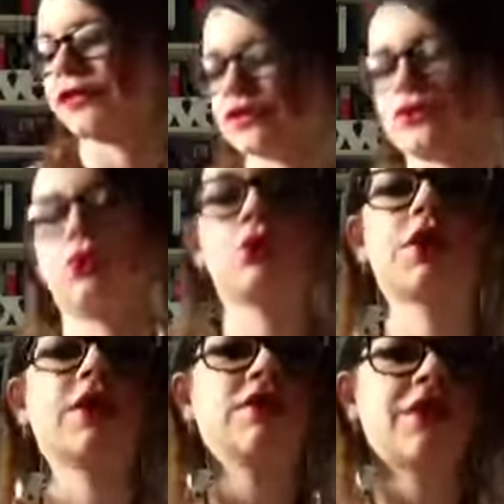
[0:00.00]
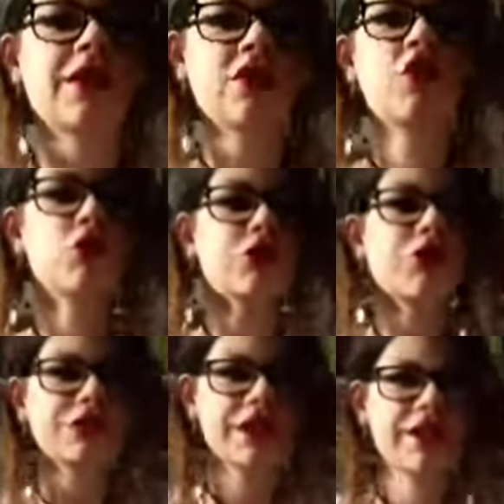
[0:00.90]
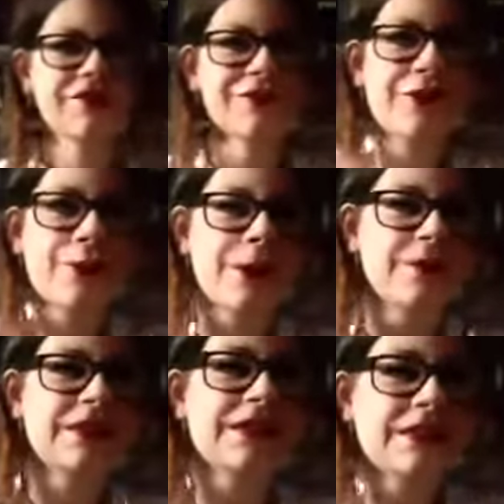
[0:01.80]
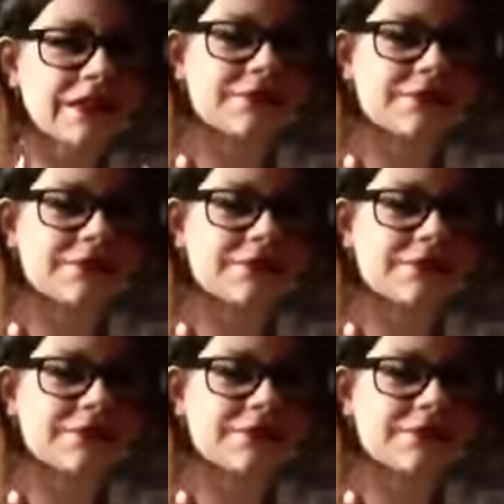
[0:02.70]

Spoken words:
with the story, and you're like, oh god, yeah, I forgot about this. And